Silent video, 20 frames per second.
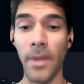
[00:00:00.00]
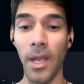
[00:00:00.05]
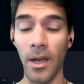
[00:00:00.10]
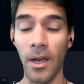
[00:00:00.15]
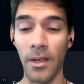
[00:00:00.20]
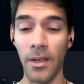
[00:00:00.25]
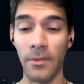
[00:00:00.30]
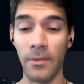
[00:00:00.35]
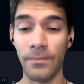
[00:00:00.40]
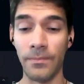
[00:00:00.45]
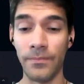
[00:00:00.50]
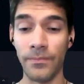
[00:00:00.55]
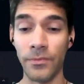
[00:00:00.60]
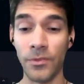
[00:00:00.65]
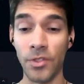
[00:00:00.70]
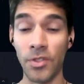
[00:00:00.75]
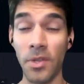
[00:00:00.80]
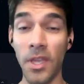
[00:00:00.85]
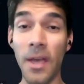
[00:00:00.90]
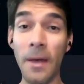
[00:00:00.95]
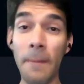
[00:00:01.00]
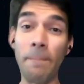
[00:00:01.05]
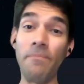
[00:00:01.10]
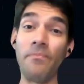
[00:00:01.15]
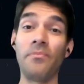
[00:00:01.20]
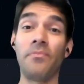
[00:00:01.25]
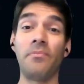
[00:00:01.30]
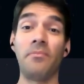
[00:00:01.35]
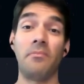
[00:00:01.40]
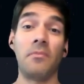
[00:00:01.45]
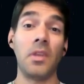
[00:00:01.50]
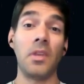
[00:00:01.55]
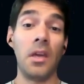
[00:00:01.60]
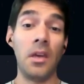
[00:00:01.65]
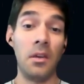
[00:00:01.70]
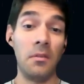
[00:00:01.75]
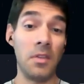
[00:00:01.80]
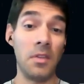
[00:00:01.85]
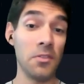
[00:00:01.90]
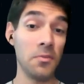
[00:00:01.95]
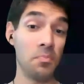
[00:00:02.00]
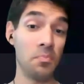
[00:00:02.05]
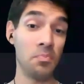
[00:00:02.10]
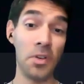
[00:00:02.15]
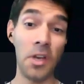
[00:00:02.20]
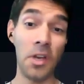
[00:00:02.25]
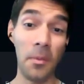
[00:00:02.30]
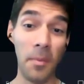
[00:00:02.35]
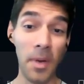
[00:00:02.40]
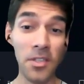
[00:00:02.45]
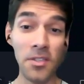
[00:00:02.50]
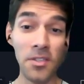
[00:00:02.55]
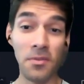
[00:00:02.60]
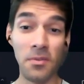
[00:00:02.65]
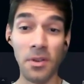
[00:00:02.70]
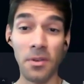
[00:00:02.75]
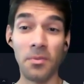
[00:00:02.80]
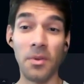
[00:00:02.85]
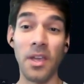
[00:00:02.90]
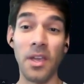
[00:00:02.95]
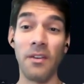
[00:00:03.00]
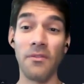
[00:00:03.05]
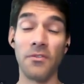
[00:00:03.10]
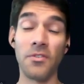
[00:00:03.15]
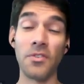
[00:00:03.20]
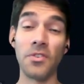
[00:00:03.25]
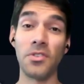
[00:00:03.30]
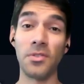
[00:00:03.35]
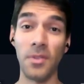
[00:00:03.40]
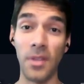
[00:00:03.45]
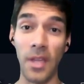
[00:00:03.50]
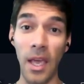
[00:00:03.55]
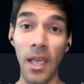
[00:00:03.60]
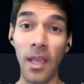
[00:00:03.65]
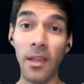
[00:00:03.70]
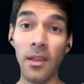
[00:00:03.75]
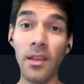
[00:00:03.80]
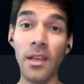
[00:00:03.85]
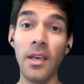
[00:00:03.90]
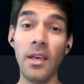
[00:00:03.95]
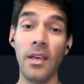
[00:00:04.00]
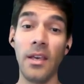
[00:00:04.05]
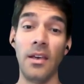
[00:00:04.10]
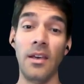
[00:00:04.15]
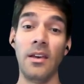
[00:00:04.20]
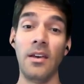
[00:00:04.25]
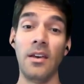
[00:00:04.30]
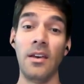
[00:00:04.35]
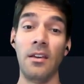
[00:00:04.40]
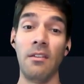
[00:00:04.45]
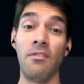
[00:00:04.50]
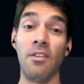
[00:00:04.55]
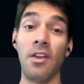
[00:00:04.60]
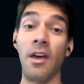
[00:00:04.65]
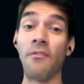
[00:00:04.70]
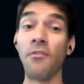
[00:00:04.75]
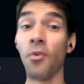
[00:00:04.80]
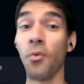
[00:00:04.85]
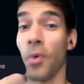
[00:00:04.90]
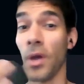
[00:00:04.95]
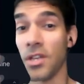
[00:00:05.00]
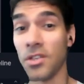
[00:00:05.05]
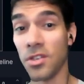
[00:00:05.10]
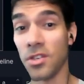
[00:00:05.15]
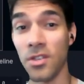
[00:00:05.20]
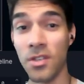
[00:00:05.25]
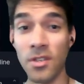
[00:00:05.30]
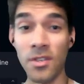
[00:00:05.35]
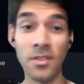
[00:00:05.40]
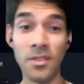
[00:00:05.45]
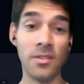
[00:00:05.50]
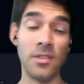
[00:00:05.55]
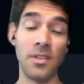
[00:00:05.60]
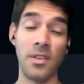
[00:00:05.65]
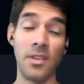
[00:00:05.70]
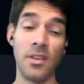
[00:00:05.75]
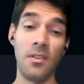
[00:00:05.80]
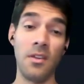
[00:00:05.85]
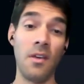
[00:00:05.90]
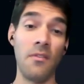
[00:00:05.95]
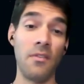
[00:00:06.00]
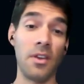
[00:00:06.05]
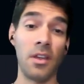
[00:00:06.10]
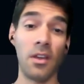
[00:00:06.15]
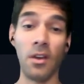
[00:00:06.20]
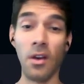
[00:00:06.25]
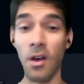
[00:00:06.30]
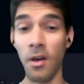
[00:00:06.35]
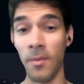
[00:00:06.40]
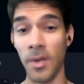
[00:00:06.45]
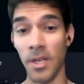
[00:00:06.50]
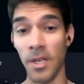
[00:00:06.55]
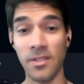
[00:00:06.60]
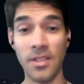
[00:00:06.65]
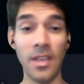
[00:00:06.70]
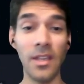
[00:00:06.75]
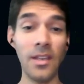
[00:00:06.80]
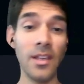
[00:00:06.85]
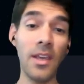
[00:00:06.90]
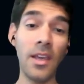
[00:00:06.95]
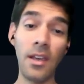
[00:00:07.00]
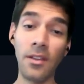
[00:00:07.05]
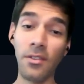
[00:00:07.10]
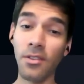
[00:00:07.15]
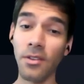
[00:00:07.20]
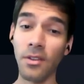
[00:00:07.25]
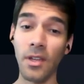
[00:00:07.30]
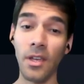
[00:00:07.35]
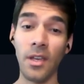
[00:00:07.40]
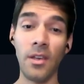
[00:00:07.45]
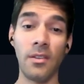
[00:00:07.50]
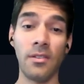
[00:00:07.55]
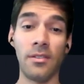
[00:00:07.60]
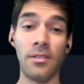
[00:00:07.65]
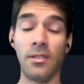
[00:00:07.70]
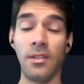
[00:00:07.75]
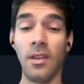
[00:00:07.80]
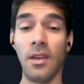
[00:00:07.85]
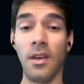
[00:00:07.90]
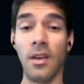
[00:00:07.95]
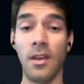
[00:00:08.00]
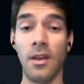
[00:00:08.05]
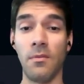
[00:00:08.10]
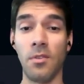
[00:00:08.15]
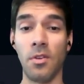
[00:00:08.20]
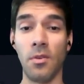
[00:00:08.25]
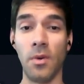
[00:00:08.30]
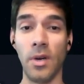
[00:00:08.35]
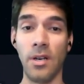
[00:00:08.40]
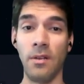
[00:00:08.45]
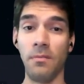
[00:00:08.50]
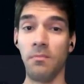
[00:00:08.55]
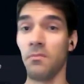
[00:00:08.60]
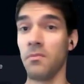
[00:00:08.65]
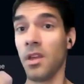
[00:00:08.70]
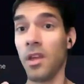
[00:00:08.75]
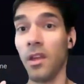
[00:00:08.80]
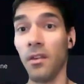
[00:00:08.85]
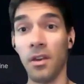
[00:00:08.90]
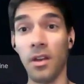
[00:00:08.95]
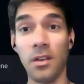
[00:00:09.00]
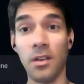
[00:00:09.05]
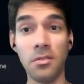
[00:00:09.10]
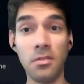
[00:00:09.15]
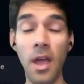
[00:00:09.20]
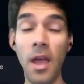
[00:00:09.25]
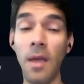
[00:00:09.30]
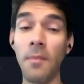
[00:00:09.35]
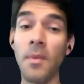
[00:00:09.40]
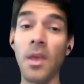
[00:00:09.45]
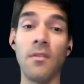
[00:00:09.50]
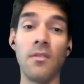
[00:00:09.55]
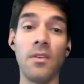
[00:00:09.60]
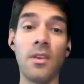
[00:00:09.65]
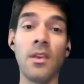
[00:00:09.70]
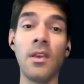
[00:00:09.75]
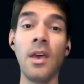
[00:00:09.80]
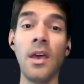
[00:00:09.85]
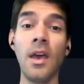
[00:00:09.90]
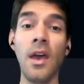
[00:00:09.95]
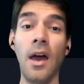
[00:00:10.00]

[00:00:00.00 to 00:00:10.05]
So yeah, that's pretty much what we have for today. If you have questions, you have any comments, ideas on this, you want to give it a try maybe,